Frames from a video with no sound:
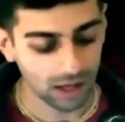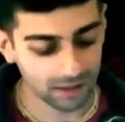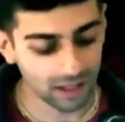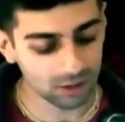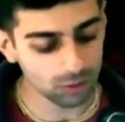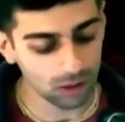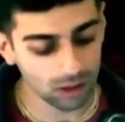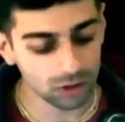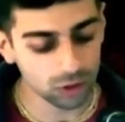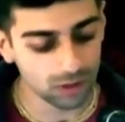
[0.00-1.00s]
And that's what
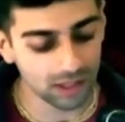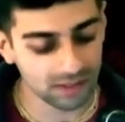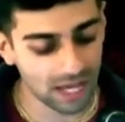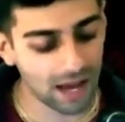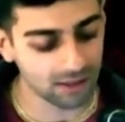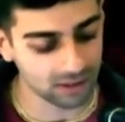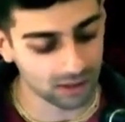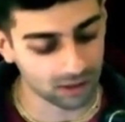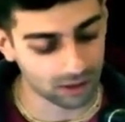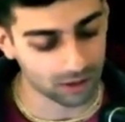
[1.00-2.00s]
Arjuna is
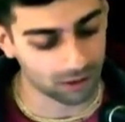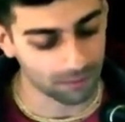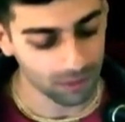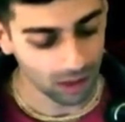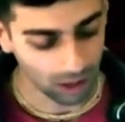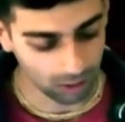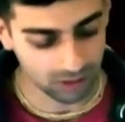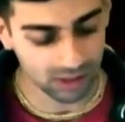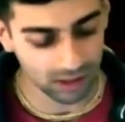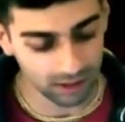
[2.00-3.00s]
asking here. I'll
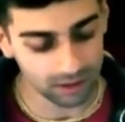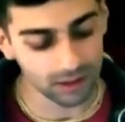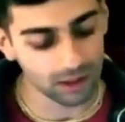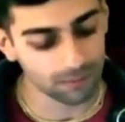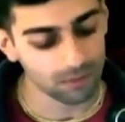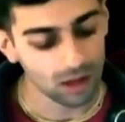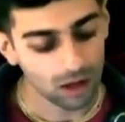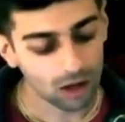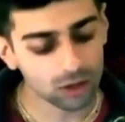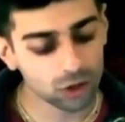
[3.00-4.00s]
say it again.
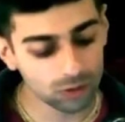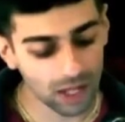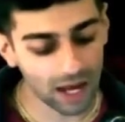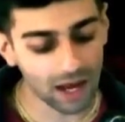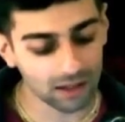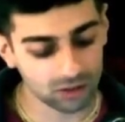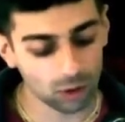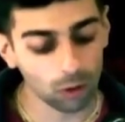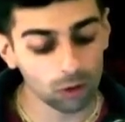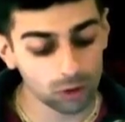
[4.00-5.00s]
Arjuna asked,
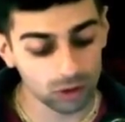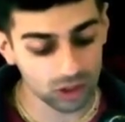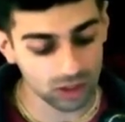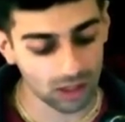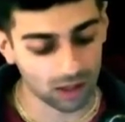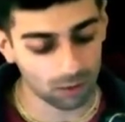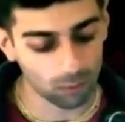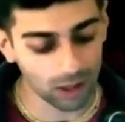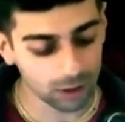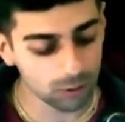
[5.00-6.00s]
"O Krishna,
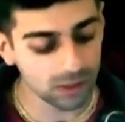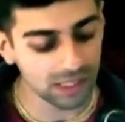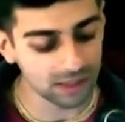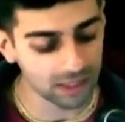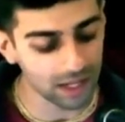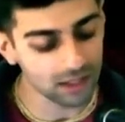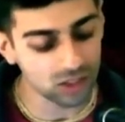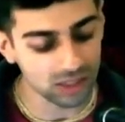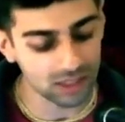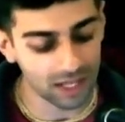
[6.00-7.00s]
why do we
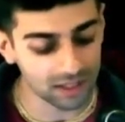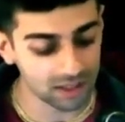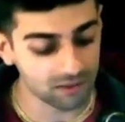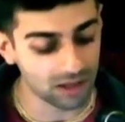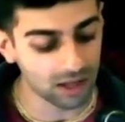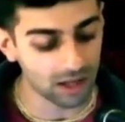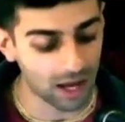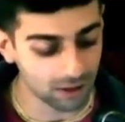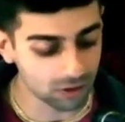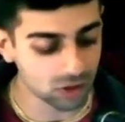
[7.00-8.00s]
engage in negative
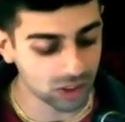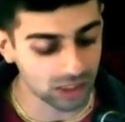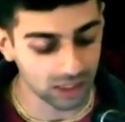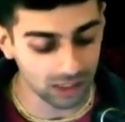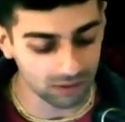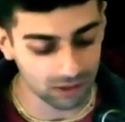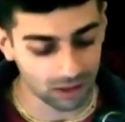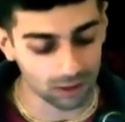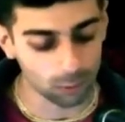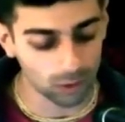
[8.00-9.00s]
energy, even
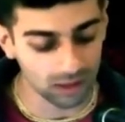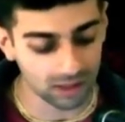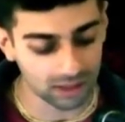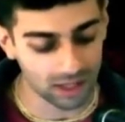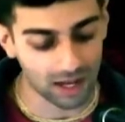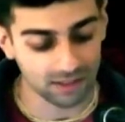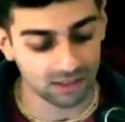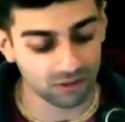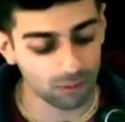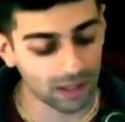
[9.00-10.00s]
unwilling,
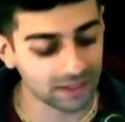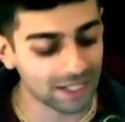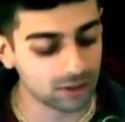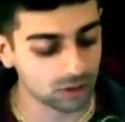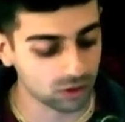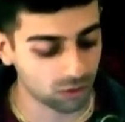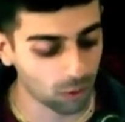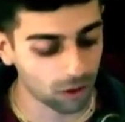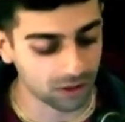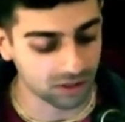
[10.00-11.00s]
as if by nature's
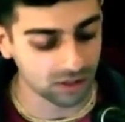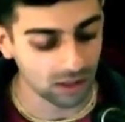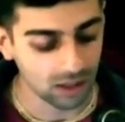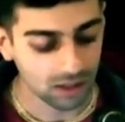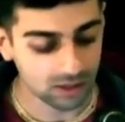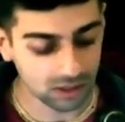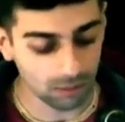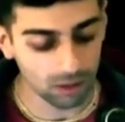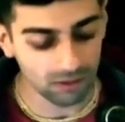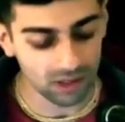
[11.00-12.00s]
force?
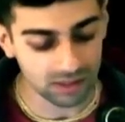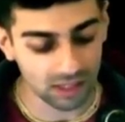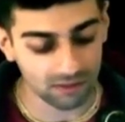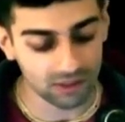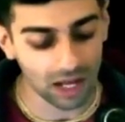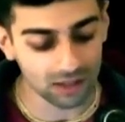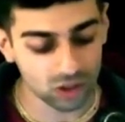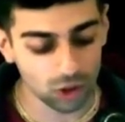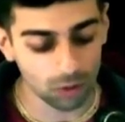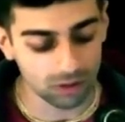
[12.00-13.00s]
Some of us have not
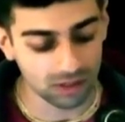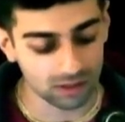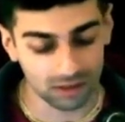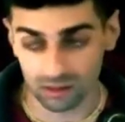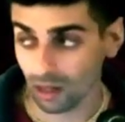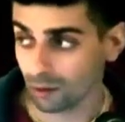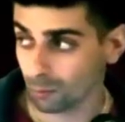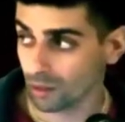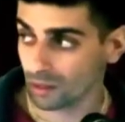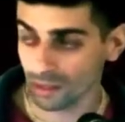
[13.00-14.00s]
chosen this
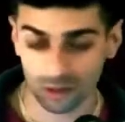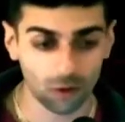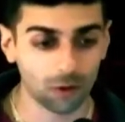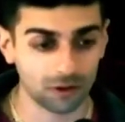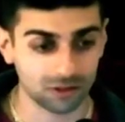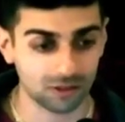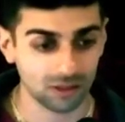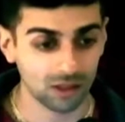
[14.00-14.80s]
unwilling course."